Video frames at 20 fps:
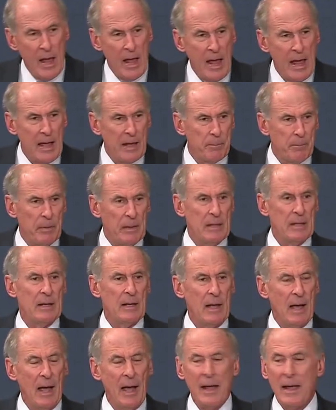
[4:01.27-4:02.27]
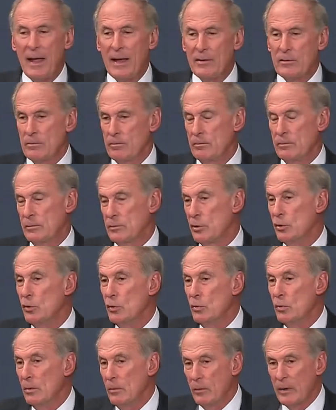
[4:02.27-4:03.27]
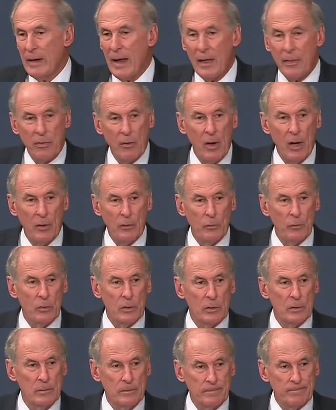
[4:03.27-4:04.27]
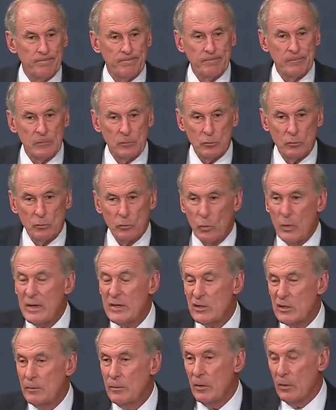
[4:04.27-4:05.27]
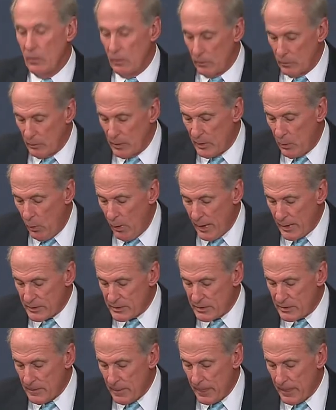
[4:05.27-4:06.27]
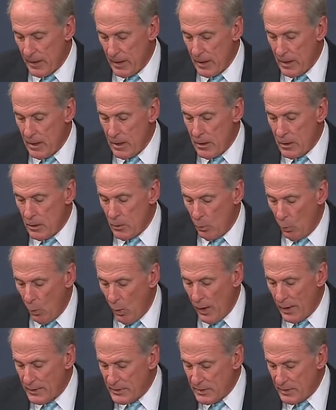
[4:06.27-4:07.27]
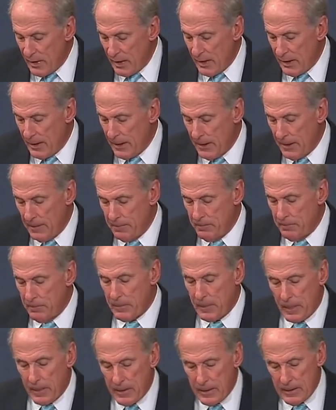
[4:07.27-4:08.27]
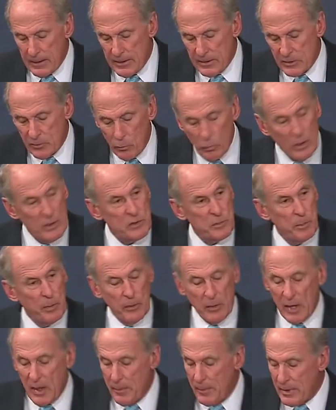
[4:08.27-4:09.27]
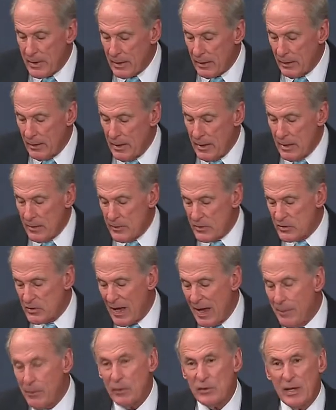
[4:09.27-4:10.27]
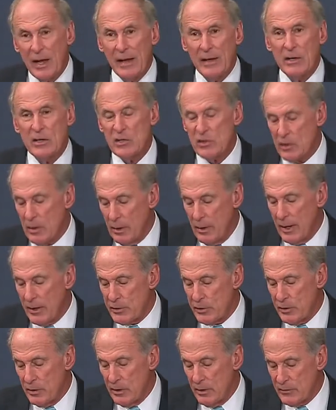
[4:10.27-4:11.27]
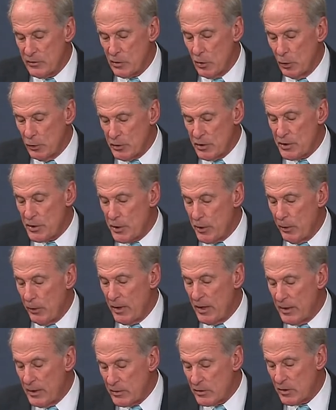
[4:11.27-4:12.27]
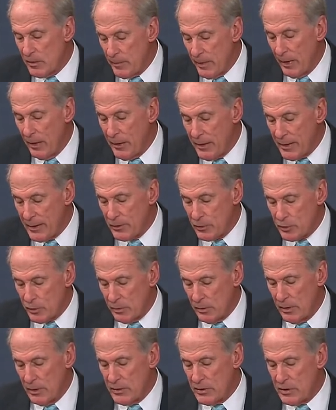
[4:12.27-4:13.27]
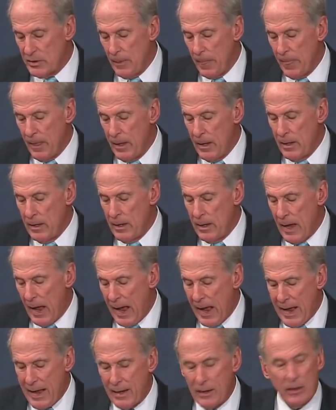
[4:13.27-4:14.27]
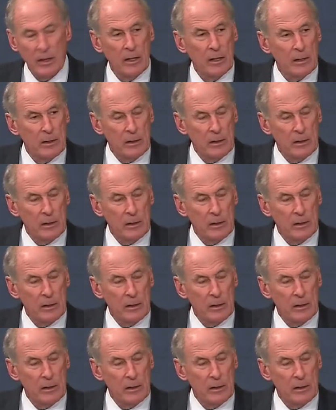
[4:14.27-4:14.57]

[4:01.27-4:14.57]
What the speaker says: And I had two what I thought were reasonable requests. One was prohibiting the simultaneous collection of Social Security disability insurance and